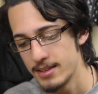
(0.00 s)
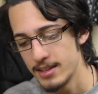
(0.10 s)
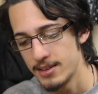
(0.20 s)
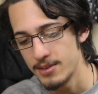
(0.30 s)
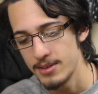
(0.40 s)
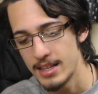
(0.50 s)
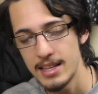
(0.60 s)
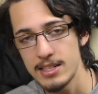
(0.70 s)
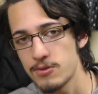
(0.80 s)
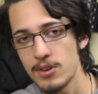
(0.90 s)
You know, and
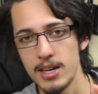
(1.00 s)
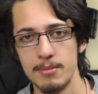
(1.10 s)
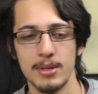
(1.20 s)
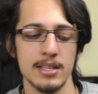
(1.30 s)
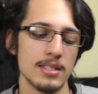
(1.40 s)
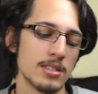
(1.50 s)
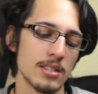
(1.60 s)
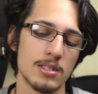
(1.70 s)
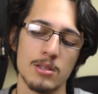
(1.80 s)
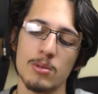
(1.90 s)
that's fine, but these are
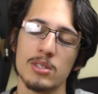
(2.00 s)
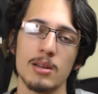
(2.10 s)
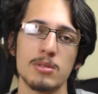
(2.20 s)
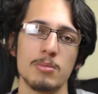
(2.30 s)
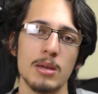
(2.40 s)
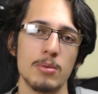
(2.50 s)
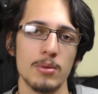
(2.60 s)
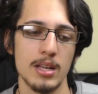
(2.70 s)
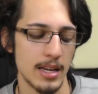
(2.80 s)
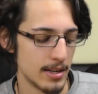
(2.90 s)
just two types of
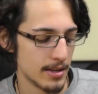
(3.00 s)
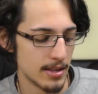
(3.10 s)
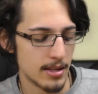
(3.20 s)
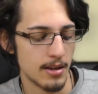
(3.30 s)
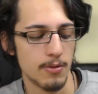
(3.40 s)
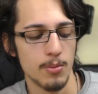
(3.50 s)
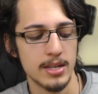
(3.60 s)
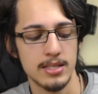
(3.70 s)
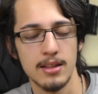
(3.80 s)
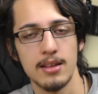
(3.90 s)
people that in different
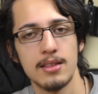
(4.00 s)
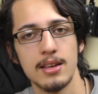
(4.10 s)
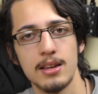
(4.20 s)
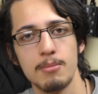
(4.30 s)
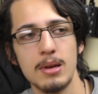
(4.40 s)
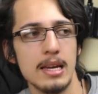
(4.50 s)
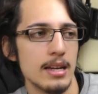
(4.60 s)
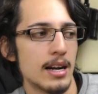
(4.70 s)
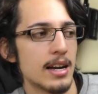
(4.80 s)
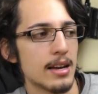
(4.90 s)
ways that they think.
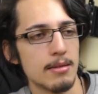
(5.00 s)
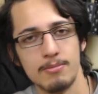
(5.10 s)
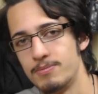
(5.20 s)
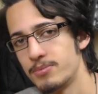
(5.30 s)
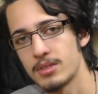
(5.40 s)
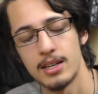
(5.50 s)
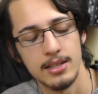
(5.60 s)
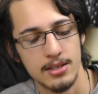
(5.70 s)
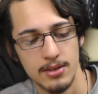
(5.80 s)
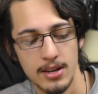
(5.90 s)
Me, I
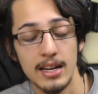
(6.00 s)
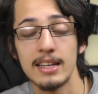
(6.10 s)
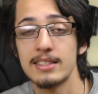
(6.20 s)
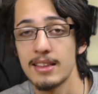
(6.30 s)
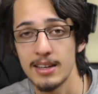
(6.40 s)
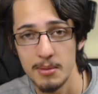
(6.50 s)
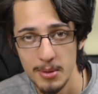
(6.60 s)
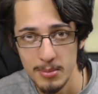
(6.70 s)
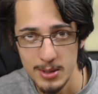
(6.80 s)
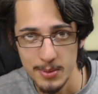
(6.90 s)
don't. I like to think I'm
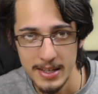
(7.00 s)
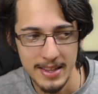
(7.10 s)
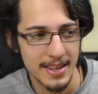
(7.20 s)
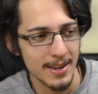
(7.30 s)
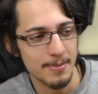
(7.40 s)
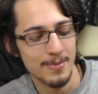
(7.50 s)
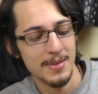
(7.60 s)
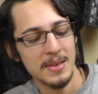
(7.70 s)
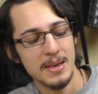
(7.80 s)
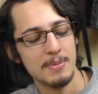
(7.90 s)
in between them,
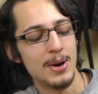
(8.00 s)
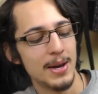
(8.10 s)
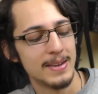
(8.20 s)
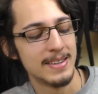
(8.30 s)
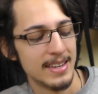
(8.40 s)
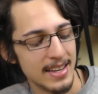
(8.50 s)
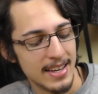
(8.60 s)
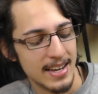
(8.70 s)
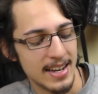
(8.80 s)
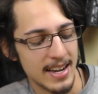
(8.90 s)
but
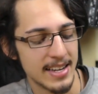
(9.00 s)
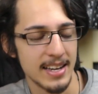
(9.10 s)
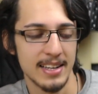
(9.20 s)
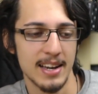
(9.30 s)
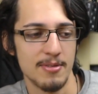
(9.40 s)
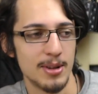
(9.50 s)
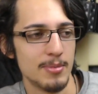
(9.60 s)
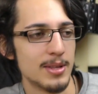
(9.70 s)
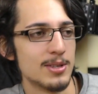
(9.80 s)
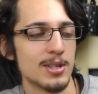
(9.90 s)
I can't really
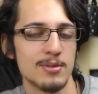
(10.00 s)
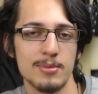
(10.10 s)
be the judge